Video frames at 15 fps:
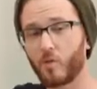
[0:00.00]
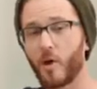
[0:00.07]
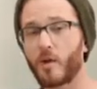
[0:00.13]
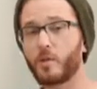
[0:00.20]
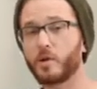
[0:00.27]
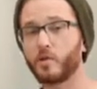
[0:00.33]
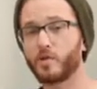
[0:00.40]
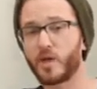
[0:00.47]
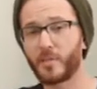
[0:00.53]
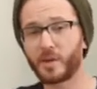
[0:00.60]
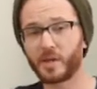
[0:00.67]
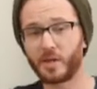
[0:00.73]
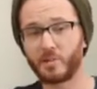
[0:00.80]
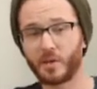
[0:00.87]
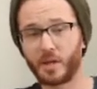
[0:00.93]
where would you
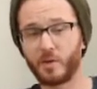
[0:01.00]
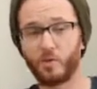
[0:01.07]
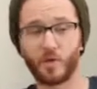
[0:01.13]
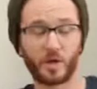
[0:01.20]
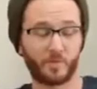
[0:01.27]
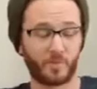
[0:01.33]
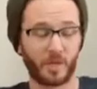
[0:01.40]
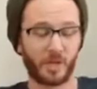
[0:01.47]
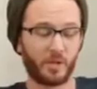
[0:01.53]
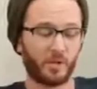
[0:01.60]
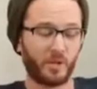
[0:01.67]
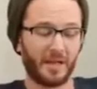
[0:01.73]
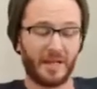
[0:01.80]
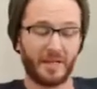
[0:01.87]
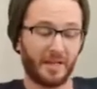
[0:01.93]
typically be? Would it be
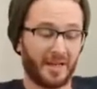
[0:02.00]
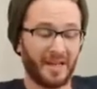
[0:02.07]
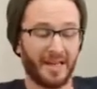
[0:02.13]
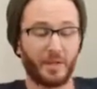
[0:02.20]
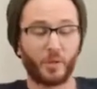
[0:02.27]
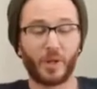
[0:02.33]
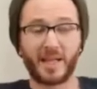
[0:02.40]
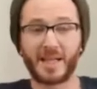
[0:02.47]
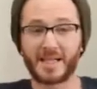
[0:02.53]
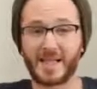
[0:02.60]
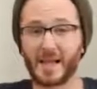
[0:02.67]
equally as